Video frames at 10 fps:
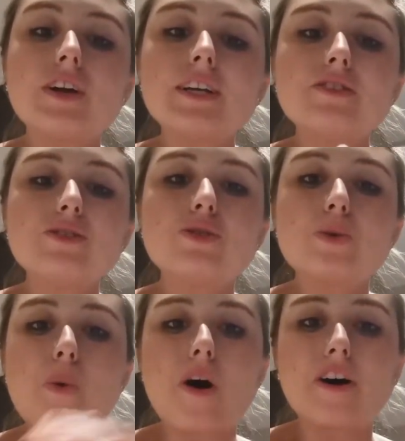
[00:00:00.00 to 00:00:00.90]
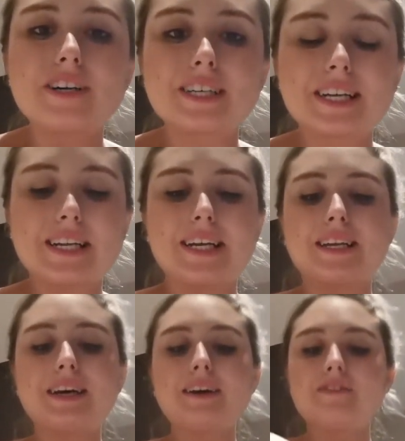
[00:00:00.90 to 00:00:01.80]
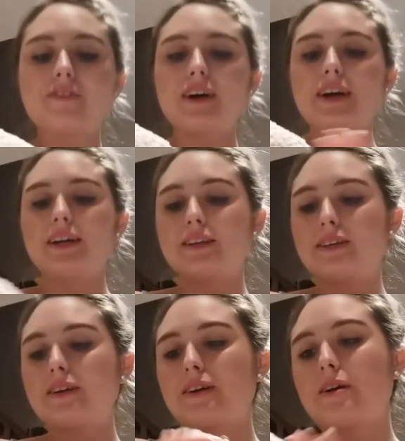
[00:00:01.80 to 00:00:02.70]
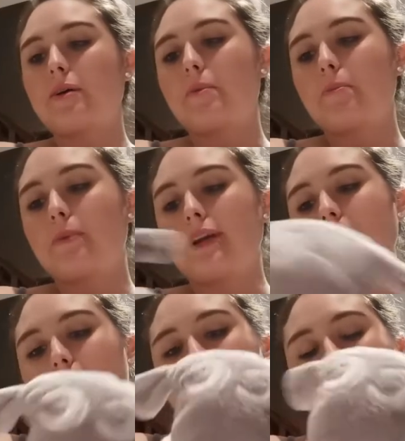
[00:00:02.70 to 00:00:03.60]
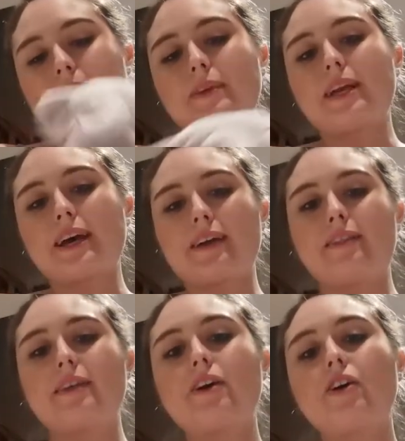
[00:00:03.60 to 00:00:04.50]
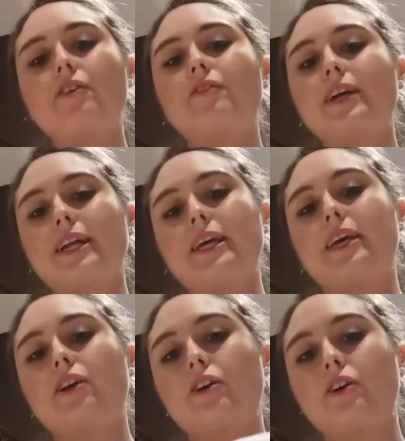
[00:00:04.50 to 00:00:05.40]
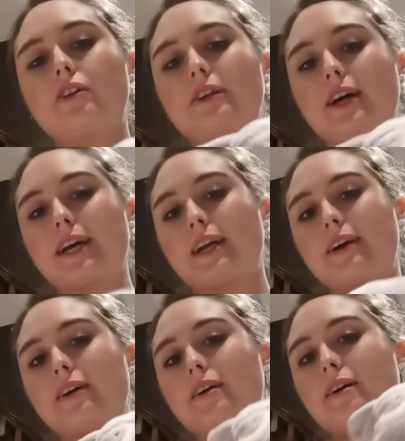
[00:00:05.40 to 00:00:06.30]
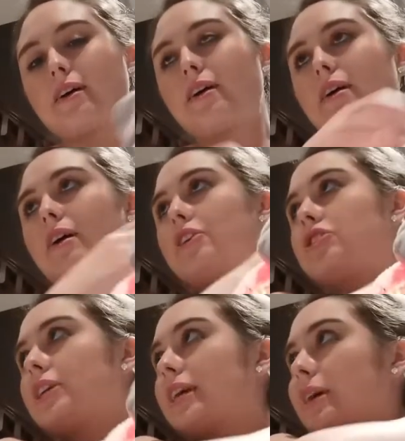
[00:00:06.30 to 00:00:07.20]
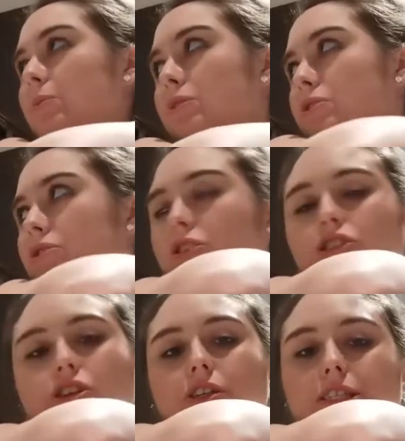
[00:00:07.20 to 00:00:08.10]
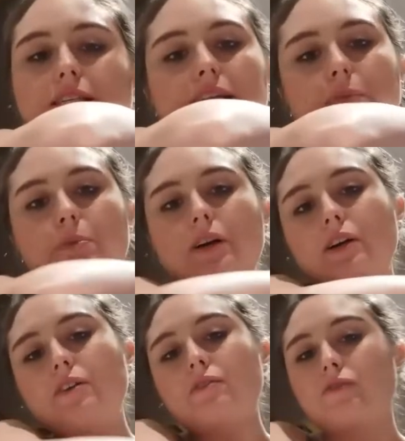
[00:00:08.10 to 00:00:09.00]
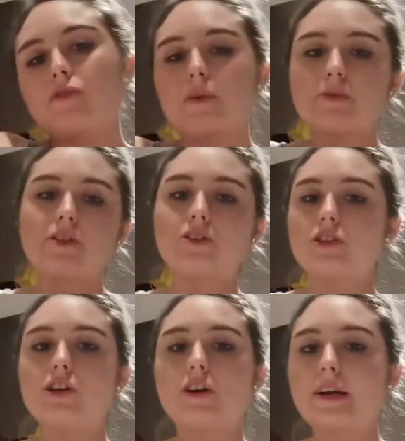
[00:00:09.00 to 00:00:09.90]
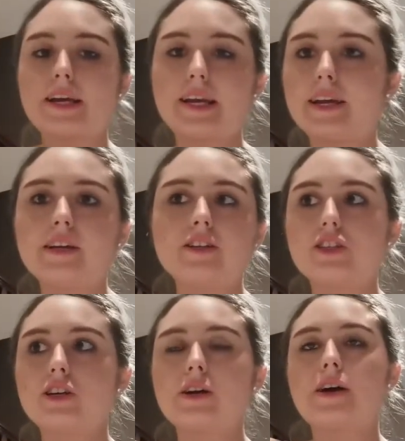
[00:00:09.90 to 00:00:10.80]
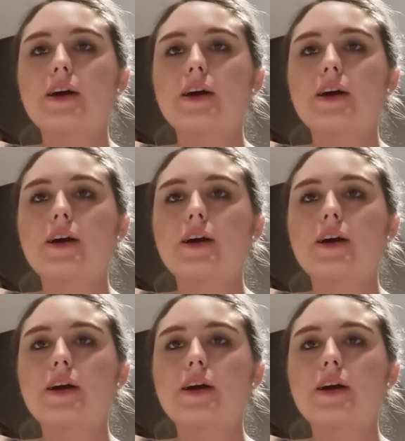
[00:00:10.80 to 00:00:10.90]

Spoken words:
It's just so hard to clean, I find. But yeah, they are really good. Like Jakey was such a good sleeper from such a young age.